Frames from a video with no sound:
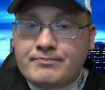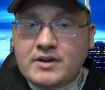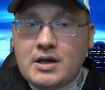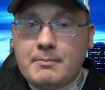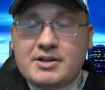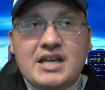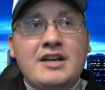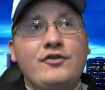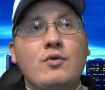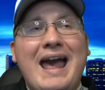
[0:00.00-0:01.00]
But then if
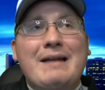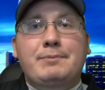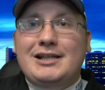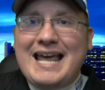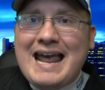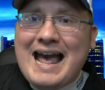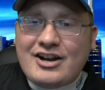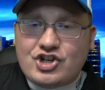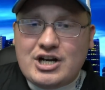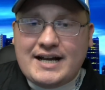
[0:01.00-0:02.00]
you add play
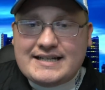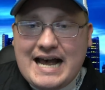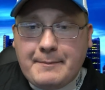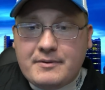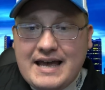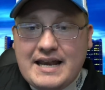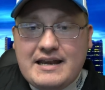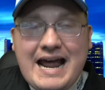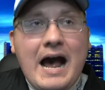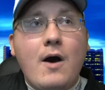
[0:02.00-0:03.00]
action on top of that,
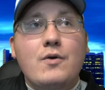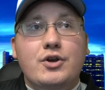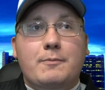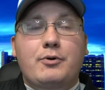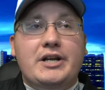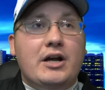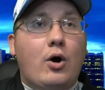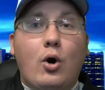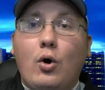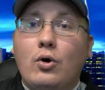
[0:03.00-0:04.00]
now you're putting a
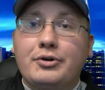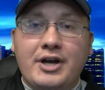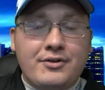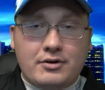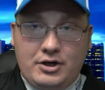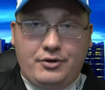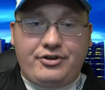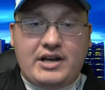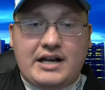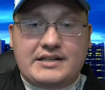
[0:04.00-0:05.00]
whole nother little
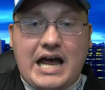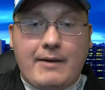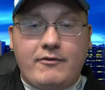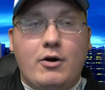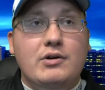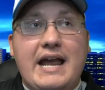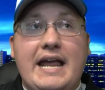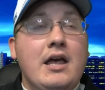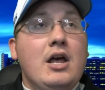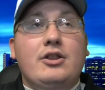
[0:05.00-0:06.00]
thing on top of it. Okay,
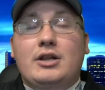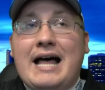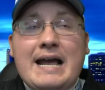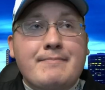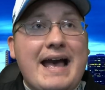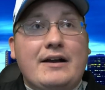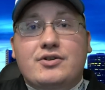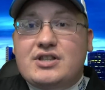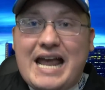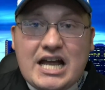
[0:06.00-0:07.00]
the linebackers,
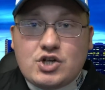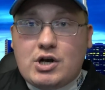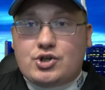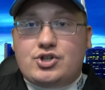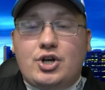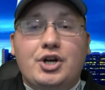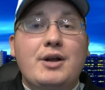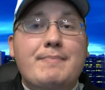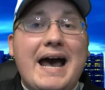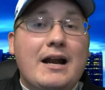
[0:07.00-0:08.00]
the edge rushers, they're going to
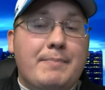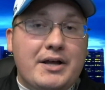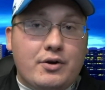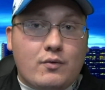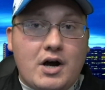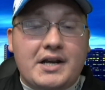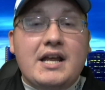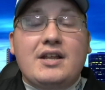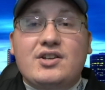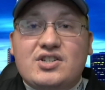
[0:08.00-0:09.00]
bite up on the run.
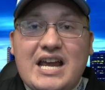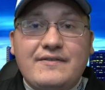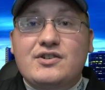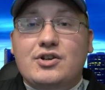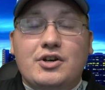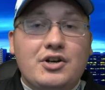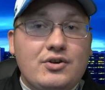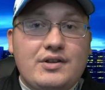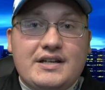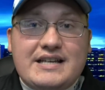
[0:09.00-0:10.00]
The safeties are going to do
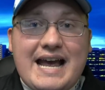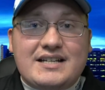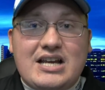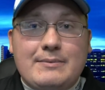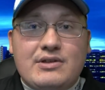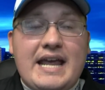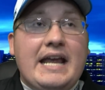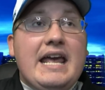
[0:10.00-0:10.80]
the exact same thing.